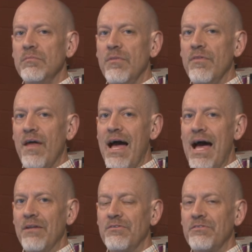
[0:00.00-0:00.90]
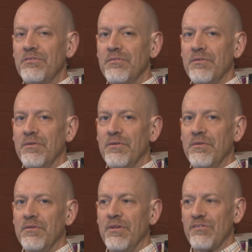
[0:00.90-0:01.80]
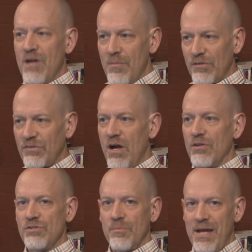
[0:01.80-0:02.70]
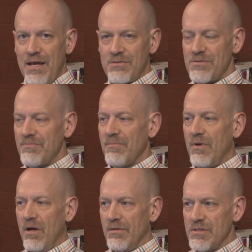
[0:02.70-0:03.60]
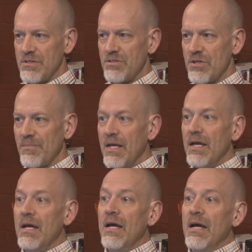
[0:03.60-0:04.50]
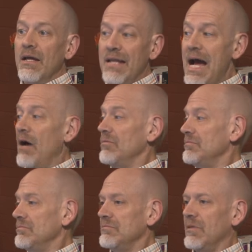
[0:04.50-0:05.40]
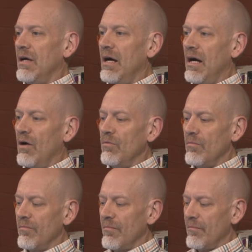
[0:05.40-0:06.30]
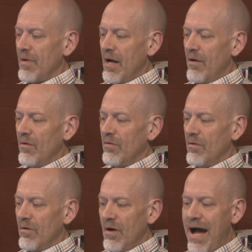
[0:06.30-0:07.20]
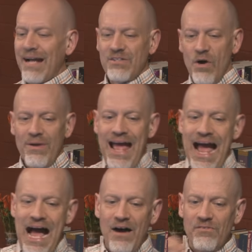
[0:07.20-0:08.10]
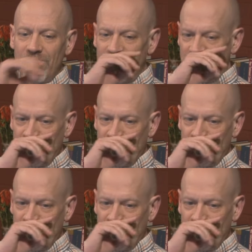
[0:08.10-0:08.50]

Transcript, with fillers: that Islamic scholarship has on this issue. Now, uh, I don't have